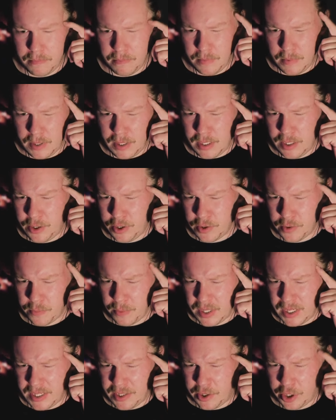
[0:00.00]
he just
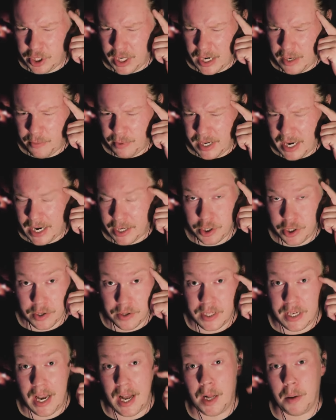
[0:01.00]
released Chain Reaction,
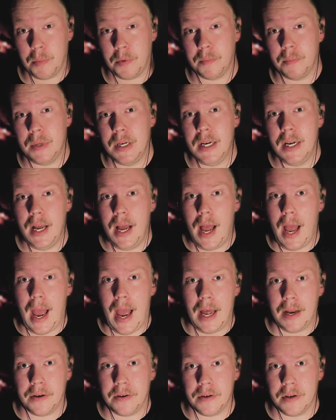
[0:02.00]
the album,
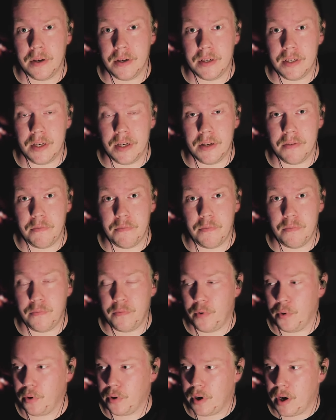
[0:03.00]
and did a
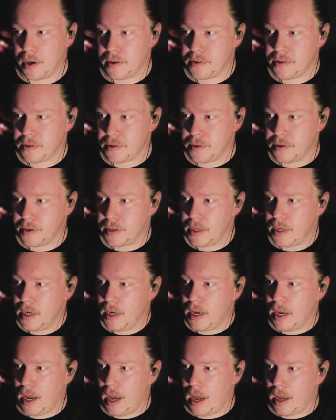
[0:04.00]
full concert.
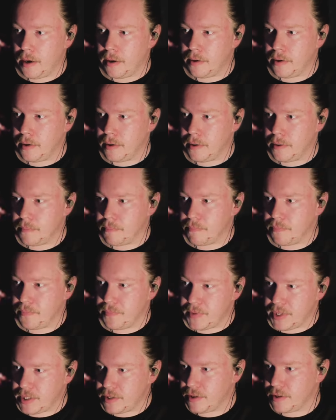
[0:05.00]
And
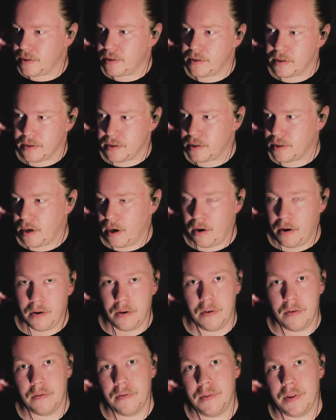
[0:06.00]
this is a
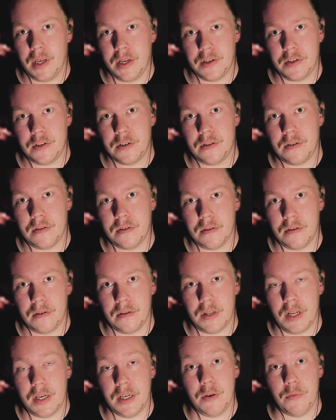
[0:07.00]
song that
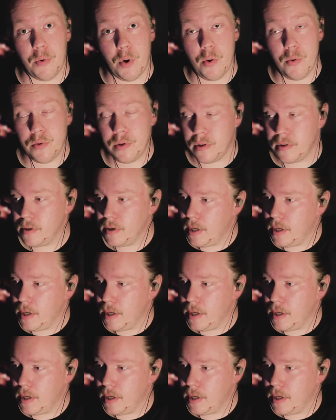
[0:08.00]
he wrote,